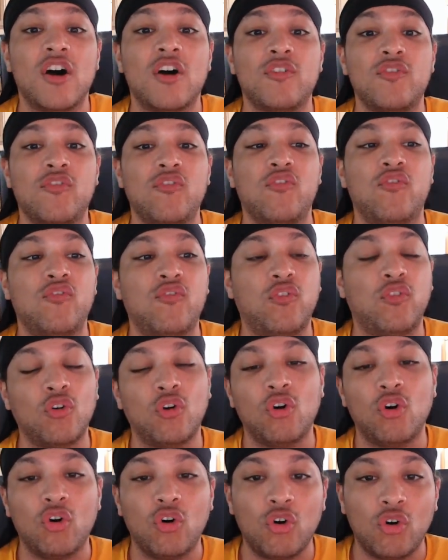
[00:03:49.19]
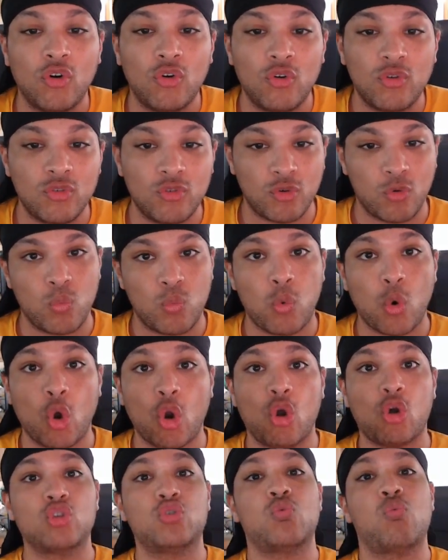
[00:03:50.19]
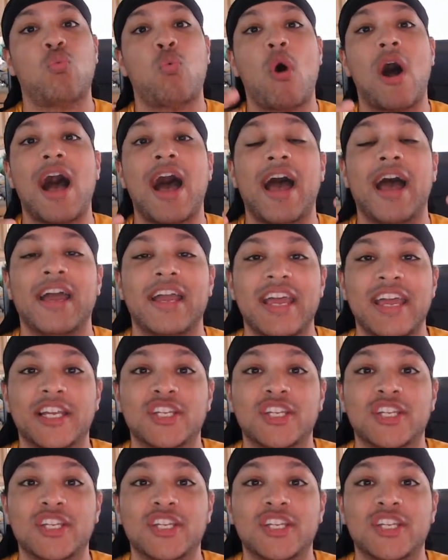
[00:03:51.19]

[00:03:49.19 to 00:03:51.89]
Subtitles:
a full worldwide